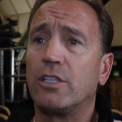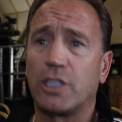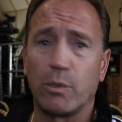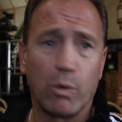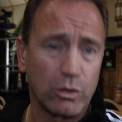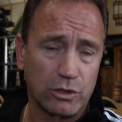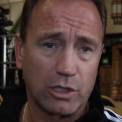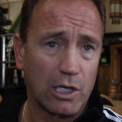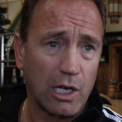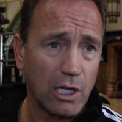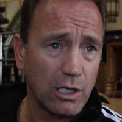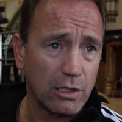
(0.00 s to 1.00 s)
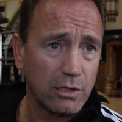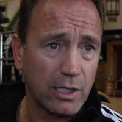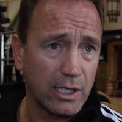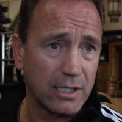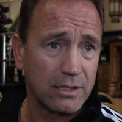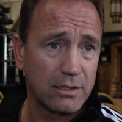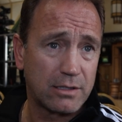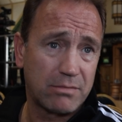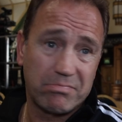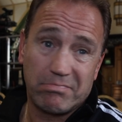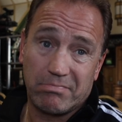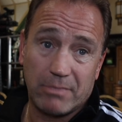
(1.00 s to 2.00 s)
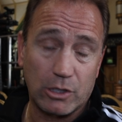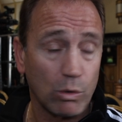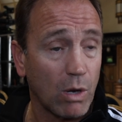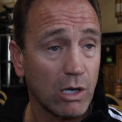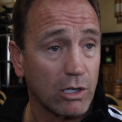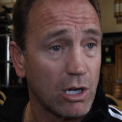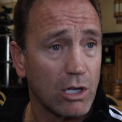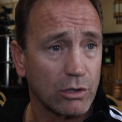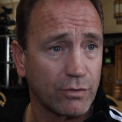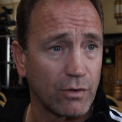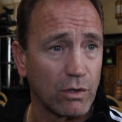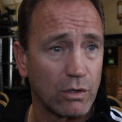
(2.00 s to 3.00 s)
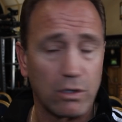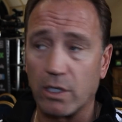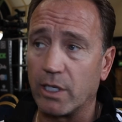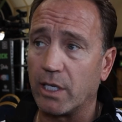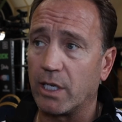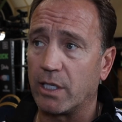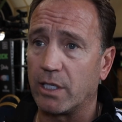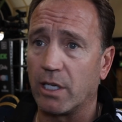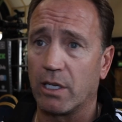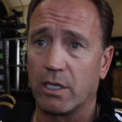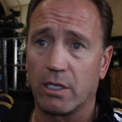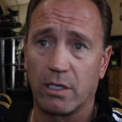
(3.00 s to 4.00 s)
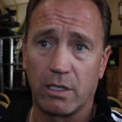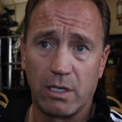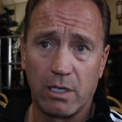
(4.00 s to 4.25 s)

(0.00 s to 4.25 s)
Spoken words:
She wants to learn, and it's all I can ask for in her